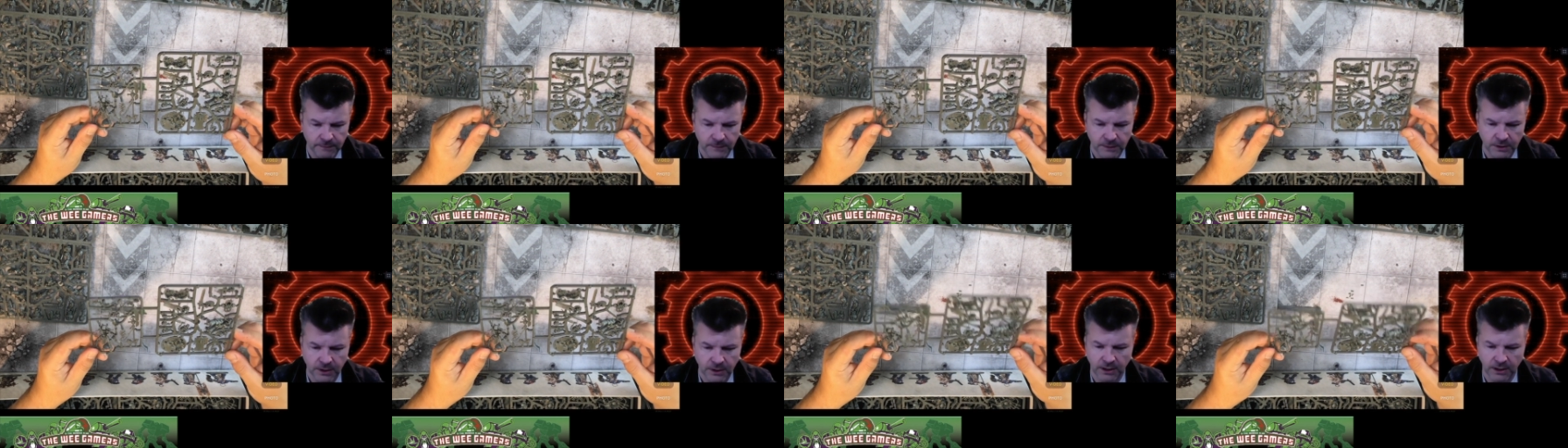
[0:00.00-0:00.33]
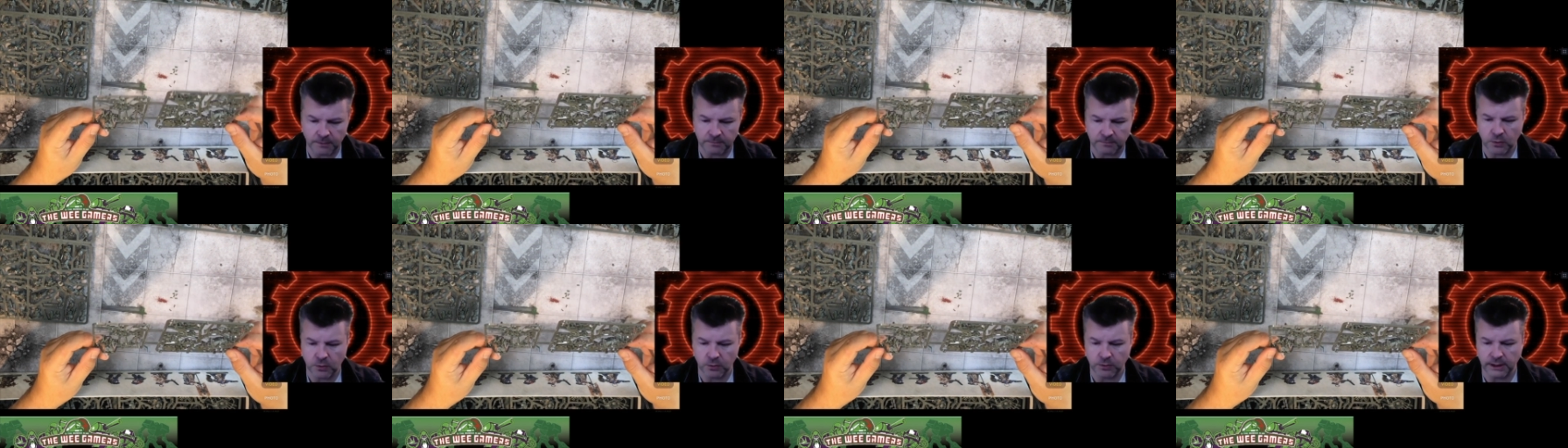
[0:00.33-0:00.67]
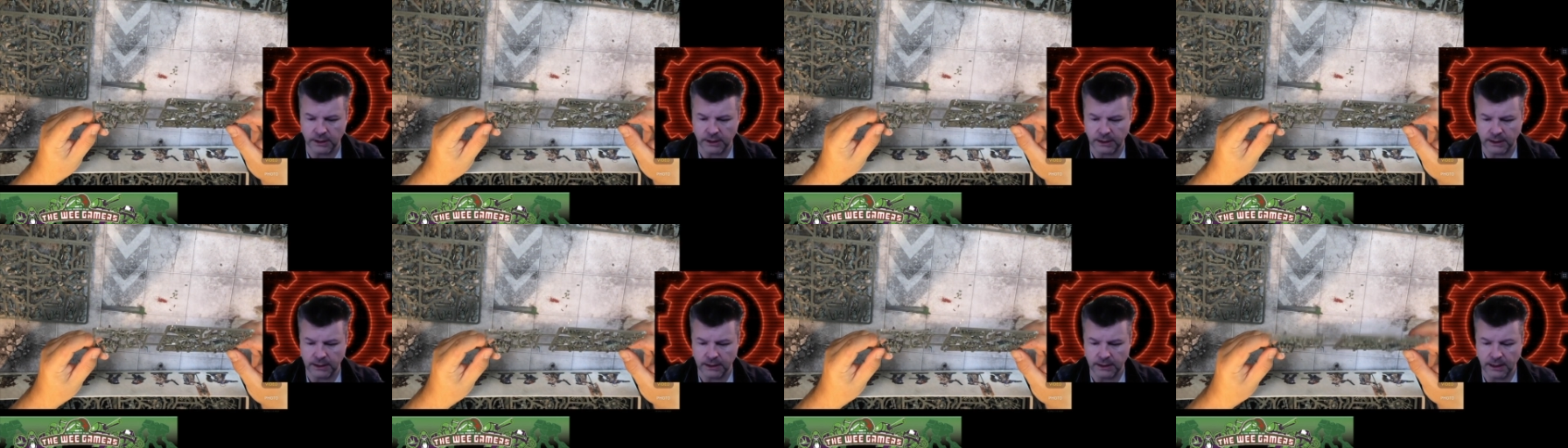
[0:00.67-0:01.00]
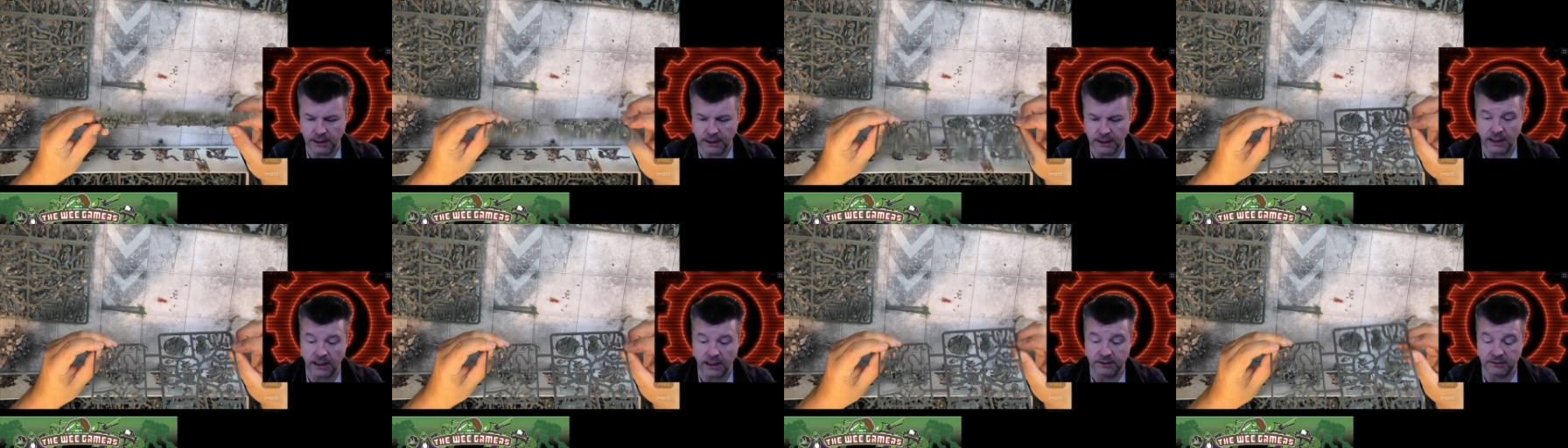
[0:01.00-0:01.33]
Yeah, okay.
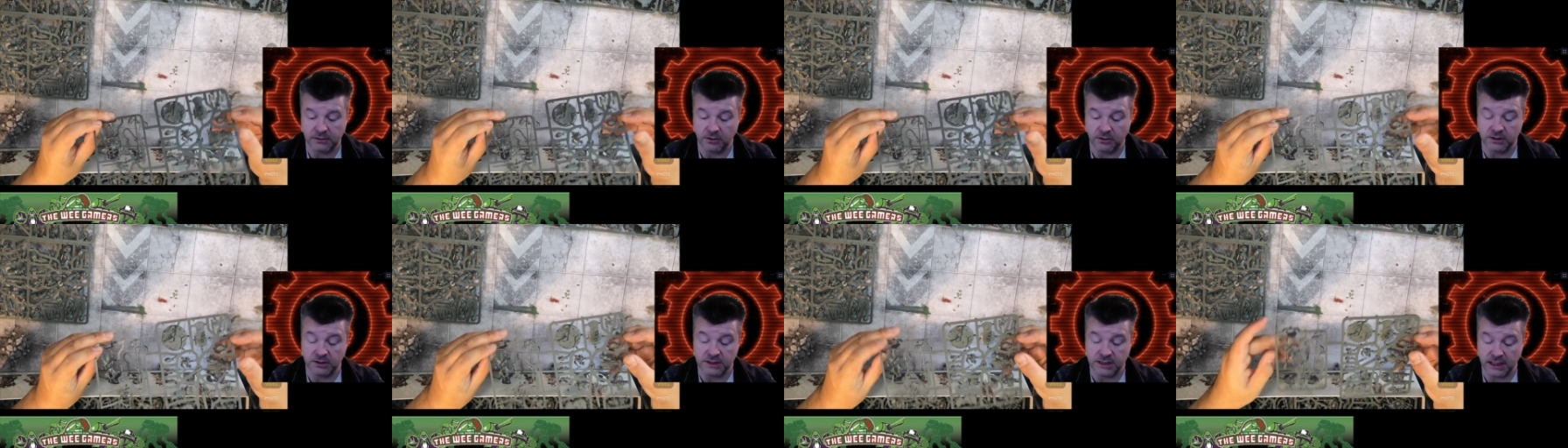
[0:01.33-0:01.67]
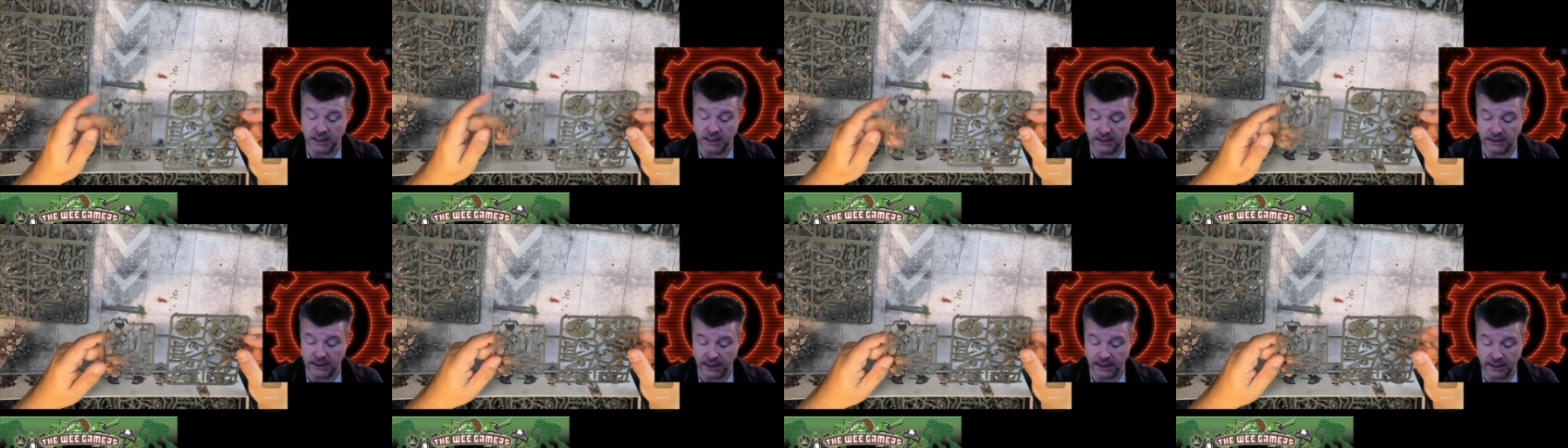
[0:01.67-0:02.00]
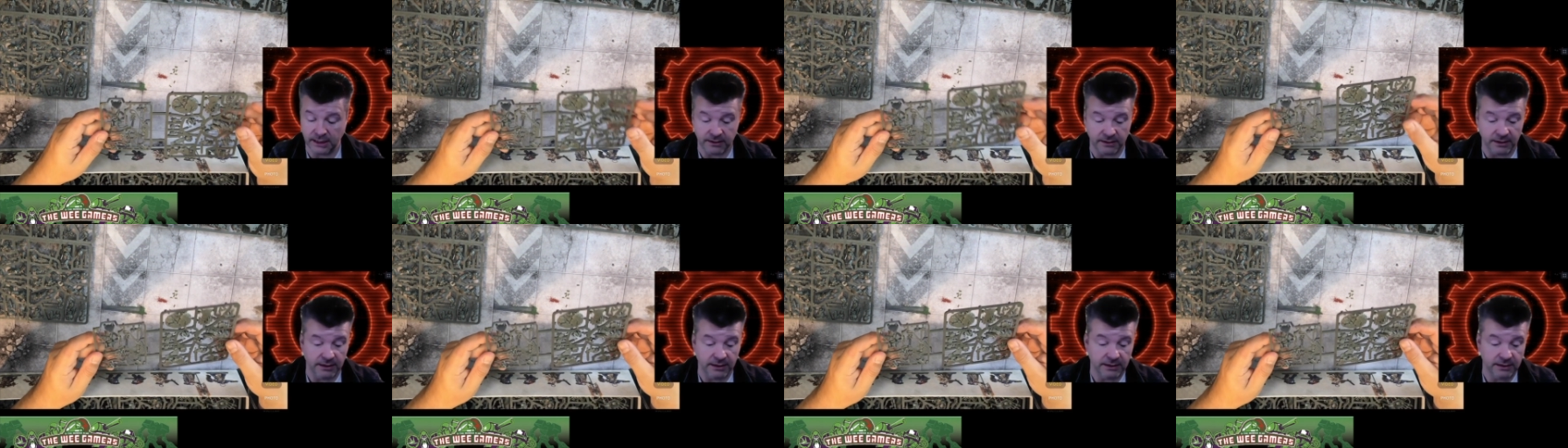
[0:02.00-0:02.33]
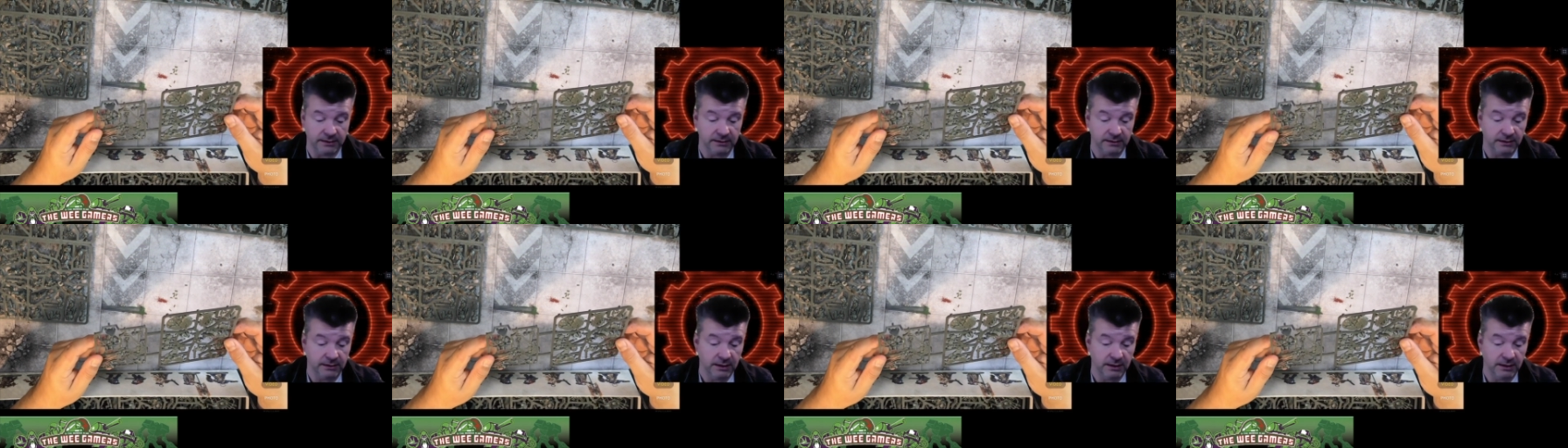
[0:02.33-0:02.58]
I, have gotta say, I like that.